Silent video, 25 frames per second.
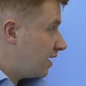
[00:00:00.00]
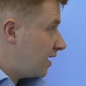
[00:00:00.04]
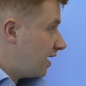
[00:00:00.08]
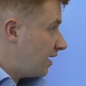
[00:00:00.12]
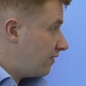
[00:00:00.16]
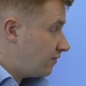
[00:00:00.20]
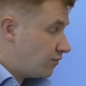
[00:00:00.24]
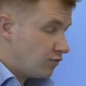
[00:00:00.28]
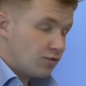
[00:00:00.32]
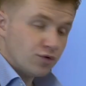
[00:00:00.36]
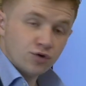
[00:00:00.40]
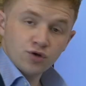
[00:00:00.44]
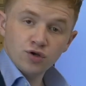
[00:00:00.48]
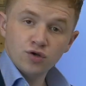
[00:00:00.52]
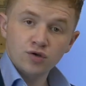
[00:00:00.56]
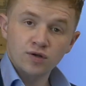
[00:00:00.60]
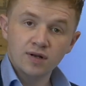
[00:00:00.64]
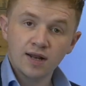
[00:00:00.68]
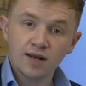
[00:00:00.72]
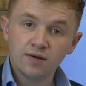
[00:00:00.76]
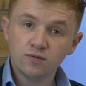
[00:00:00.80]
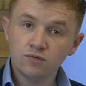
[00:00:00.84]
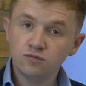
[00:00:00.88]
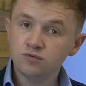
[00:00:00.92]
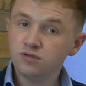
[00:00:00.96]
If you're a new
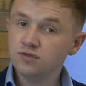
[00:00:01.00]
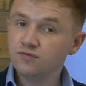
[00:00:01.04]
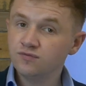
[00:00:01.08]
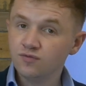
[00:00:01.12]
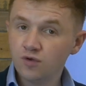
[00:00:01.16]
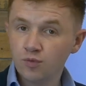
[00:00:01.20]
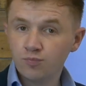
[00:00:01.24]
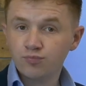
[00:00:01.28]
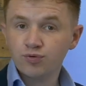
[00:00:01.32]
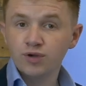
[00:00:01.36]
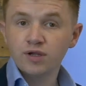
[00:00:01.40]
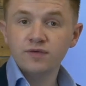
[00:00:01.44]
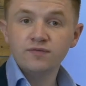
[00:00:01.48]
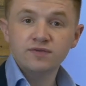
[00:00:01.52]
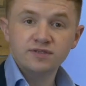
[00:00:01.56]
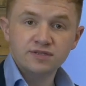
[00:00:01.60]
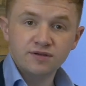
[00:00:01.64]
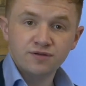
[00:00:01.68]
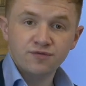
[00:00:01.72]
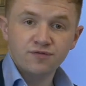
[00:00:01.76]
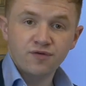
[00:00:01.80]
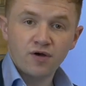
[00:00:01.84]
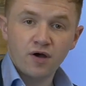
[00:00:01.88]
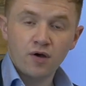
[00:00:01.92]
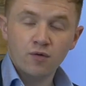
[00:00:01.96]
landlord and you've not
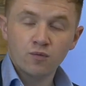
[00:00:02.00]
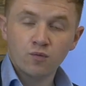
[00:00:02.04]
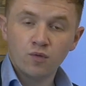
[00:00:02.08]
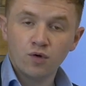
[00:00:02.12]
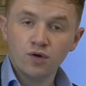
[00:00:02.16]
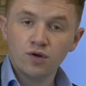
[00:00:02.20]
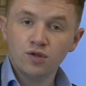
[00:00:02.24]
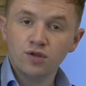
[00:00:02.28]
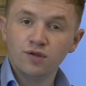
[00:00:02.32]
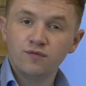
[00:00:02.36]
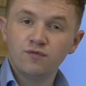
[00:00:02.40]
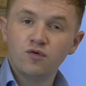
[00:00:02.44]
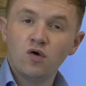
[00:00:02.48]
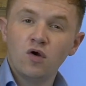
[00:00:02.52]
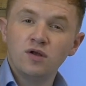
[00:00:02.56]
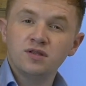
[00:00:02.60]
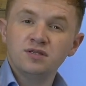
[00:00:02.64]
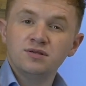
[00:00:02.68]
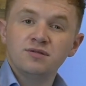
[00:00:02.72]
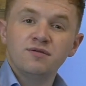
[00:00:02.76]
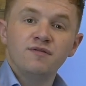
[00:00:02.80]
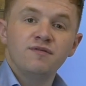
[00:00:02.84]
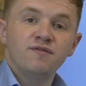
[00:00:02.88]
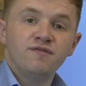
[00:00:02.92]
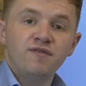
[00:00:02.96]
previously filed one, you've got
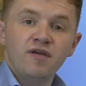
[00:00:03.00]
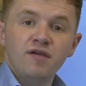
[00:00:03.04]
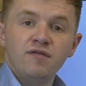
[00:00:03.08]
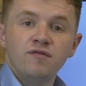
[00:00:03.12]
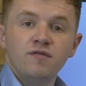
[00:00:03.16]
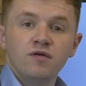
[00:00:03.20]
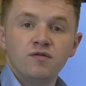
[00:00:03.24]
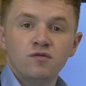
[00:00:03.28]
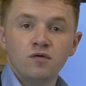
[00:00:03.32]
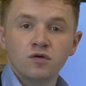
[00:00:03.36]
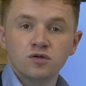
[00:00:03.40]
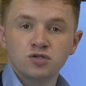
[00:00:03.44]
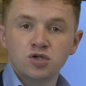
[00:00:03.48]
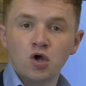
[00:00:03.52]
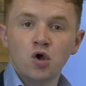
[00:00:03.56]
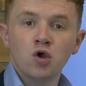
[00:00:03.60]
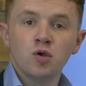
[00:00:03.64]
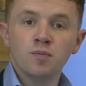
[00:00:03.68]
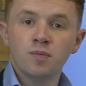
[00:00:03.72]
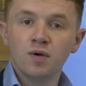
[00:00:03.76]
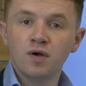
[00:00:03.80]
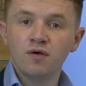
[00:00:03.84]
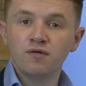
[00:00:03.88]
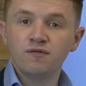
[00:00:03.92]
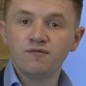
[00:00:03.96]
until the 5th of
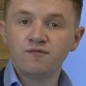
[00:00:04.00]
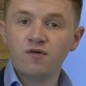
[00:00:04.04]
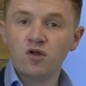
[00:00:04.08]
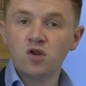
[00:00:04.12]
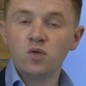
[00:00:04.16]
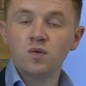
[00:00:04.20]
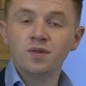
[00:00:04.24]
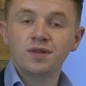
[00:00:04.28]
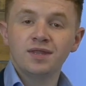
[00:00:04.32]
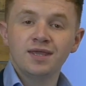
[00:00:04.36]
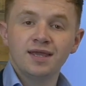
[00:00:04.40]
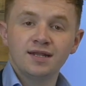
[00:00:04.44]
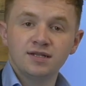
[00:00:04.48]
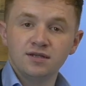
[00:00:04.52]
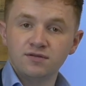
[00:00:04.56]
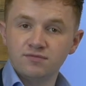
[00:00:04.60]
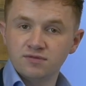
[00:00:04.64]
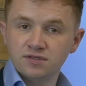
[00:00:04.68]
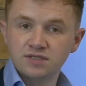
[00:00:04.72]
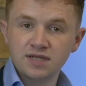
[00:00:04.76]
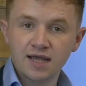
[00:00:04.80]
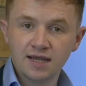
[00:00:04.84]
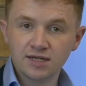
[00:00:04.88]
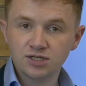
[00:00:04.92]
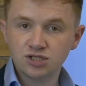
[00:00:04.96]
October following the end of
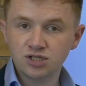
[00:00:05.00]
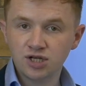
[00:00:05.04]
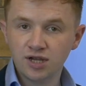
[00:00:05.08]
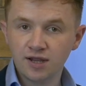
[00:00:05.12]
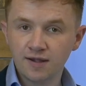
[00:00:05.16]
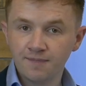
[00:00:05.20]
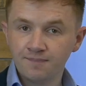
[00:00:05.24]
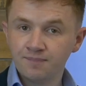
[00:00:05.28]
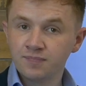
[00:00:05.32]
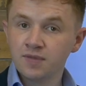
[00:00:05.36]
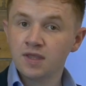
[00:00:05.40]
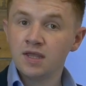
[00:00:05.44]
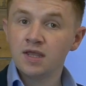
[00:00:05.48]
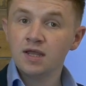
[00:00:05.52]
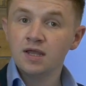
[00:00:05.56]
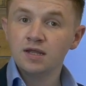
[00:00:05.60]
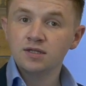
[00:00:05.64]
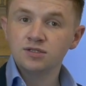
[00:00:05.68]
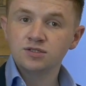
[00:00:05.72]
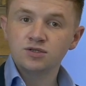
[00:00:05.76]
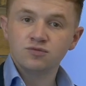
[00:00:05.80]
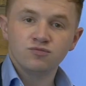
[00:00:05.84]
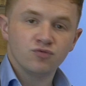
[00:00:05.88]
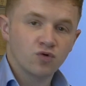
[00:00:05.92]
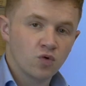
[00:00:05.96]
the tax year
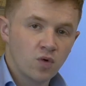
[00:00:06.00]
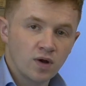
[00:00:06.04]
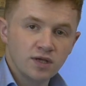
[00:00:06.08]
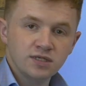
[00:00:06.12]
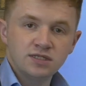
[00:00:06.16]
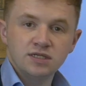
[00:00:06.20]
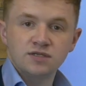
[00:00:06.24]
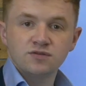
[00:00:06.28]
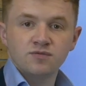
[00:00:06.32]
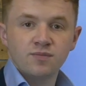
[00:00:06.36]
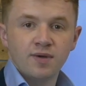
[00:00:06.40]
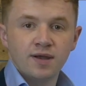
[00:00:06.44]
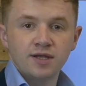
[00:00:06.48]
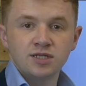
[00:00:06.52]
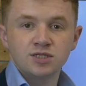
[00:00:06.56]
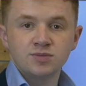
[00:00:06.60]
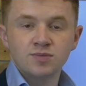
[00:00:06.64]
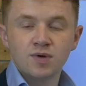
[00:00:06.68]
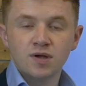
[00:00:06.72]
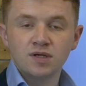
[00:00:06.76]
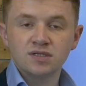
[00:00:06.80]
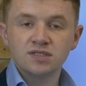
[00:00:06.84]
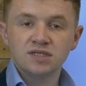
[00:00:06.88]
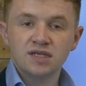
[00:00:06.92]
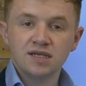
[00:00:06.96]
to request this from
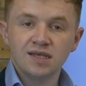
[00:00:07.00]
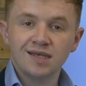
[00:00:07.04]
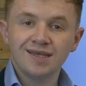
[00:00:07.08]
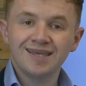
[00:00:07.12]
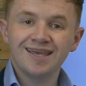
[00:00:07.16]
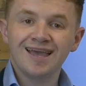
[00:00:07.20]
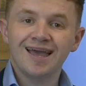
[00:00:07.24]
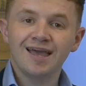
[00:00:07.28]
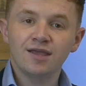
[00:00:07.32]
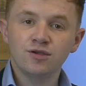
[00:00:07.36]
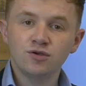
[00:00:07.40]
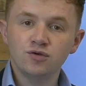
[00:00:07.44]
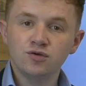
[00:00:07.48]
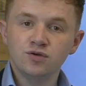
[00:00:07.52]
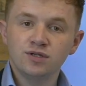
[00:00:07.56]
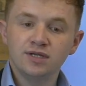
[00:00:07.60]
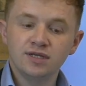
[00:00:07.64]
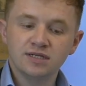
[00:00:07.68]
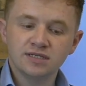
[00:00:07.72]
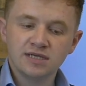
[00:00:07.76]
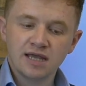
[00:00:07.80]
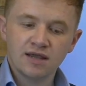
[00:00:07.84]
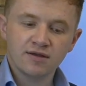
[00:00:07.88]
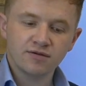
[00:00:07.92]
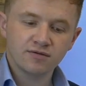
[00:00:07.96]
HMRC and get a
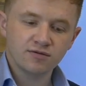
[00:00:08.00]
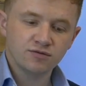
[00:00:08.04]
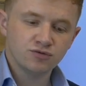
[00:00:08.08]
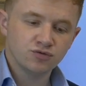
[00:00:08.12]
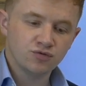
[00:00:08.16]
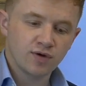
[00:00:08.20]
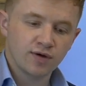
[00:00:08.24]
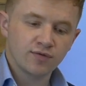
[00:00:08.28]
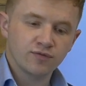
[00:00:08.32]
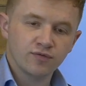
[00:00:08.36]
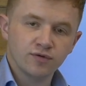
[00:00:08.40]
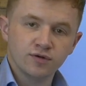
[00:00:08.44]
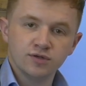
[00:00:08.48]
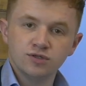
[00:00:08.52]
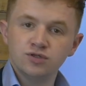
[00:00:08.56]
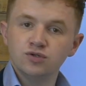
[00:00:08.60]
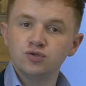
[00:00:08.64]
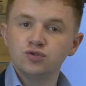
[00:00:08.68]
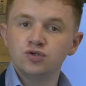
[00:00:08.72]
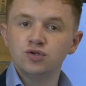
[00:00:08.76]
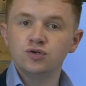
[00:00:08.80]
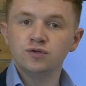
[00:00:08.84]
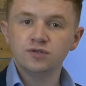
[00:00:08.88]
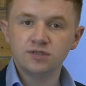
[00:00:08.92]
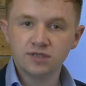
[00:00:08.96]
unique tax reference,
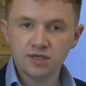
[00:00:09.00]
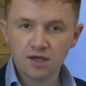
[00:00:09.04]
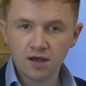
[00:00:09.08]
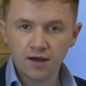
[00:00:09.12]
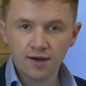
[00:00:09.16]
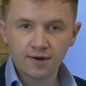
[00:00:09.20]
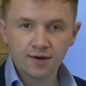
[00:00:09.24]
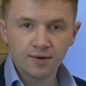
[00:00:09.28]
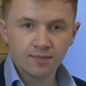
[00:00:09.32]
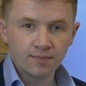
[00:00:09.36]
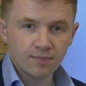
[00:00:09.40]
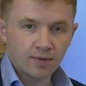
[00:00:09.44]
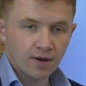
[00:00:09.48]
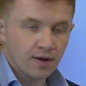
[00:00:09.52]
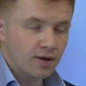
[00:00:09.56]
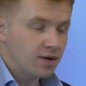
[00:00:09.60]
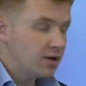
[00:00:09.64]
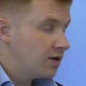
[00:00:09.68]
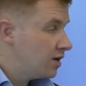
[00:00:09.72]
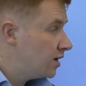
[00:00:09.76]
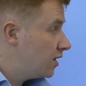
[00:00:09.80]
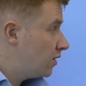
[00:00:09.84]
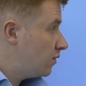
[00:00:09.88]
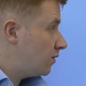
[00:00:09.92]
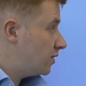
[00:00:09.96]
your UTR number,
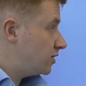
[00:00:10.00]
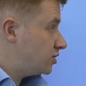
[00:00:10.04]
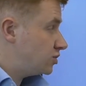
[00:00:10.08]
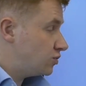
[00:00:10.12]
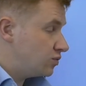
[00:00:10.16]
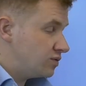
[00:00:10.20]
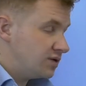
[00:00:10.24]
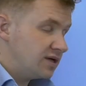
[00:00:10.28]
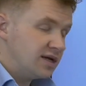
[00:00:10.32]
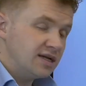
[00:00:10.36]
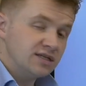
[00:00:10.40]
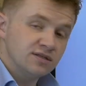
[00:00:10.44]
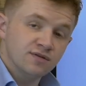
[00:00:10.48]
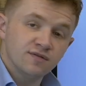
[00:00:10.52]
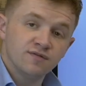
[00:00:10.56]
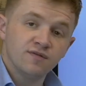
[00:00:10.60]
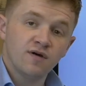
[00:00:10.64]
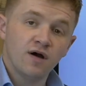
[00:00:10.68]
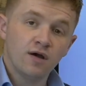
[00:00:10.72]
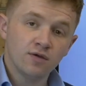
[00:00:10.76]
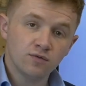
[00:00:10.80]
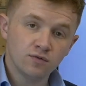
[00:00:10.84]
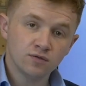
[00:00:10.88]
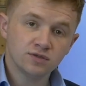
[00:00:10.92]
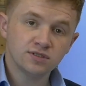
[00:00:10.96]
which you'll need to
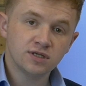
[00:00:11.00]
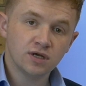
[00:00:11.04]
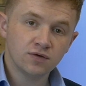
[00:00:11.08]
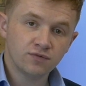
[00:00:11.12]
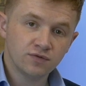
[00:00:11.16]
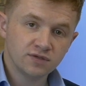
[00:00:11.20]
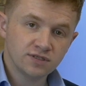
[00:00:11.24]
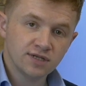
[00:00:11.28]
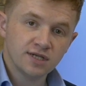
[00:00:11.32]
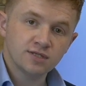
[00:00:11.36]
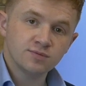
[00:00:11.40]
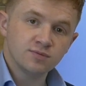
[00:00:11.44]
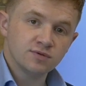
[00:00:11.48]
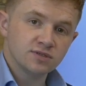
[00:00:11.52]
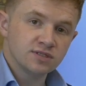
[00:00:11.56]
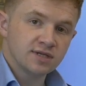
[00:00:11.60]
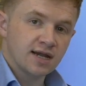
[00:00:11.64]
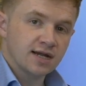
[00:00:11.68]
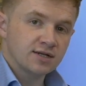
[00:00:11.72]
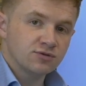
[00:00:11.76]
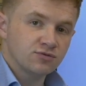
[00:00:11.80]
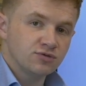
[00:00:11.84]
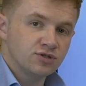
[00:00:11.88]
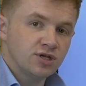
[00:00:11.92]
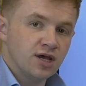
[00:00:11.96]
file your self-assessment
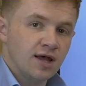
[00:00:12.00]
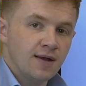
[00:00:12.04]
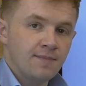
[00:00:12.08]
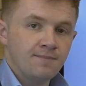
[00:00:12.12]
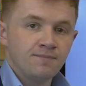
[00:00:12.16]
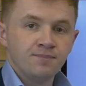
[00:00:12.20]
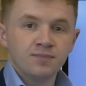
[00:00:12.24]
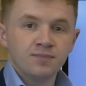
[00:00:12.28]
tax return.